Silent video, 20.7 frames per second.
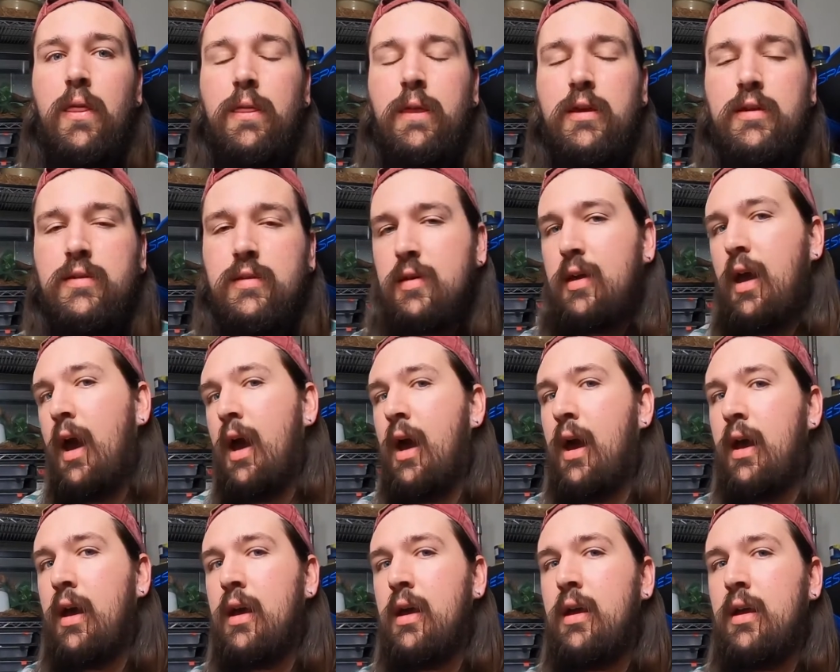This
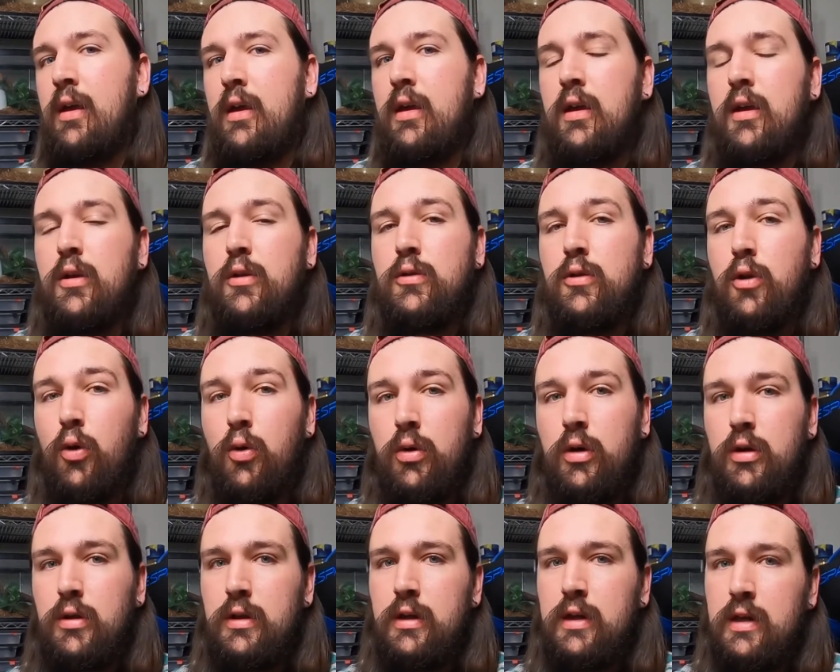guy
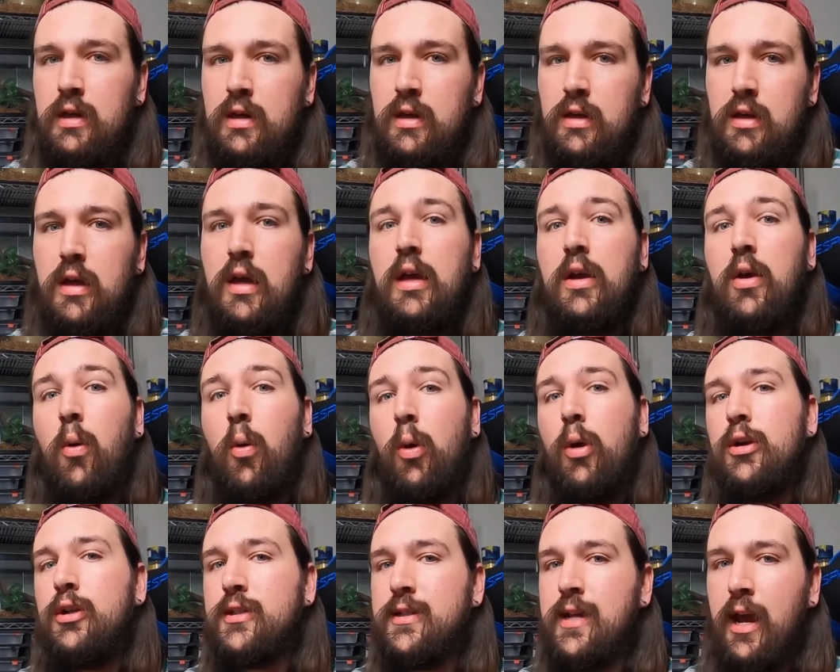locally in
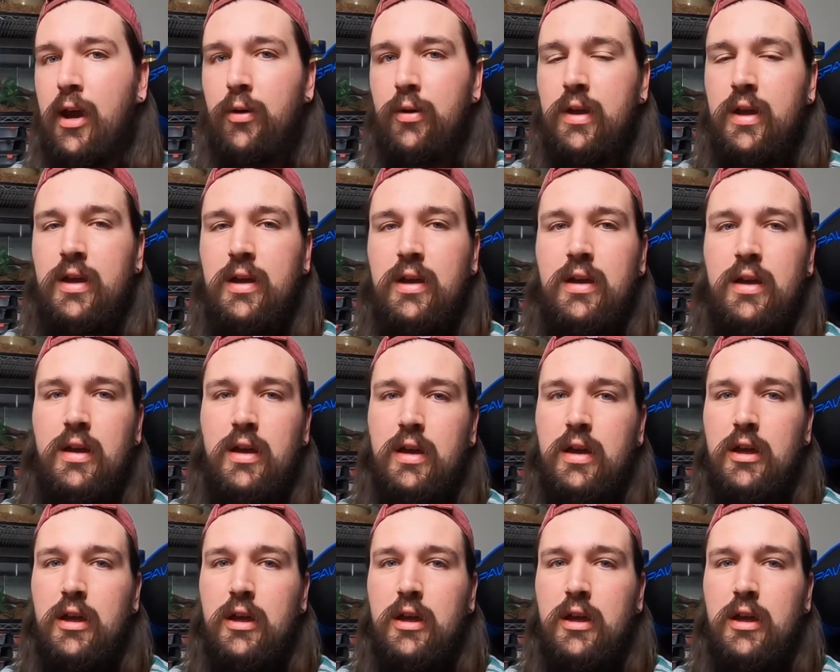Orange County